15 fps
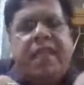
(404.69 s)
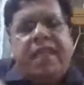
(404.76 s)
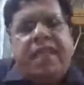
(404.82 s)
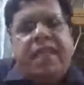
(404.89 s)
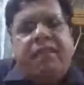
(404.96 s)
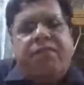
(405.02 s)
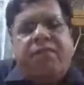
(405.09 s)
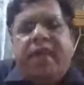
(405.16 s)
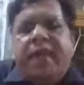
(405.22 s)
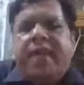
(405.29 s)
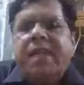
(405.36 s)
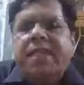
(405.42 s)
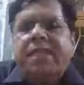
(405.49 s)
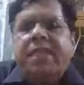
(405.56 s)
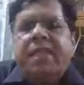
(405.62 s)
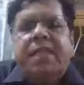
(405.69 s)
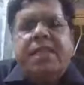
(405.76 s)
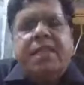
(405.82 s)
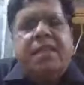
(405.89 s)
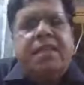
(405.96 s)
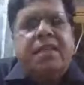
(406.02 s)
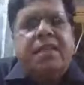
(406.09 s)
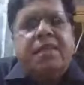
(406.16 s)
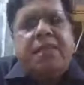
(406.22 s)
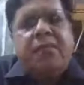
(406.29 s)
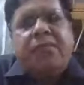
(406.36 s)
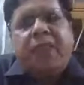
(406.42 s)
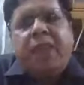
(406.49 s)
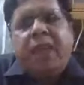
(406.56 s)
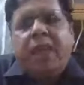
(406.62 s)
Then fatty streak
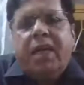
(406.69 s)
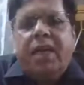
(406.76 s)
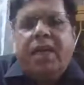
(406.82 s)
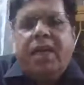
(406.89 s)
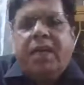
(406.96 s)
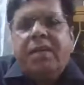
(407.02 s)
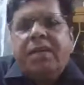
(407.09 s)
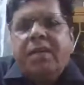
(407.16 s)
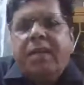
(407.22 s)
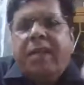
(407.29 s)
uh,